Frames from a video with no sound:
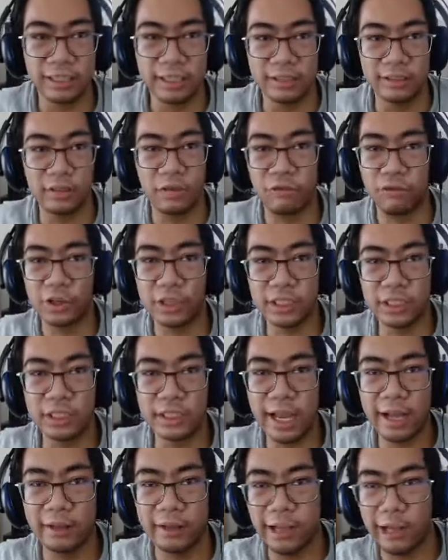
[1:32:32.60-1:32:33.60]
The
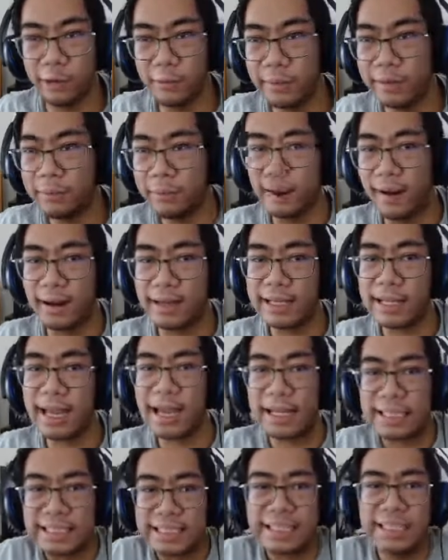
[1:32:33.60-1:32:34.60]
Versatile Element
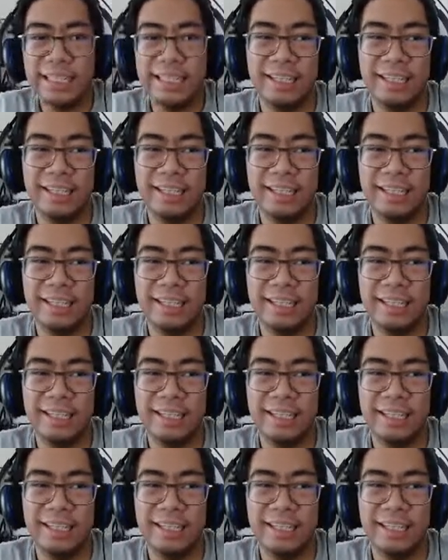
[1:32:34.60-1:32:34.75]
podcast.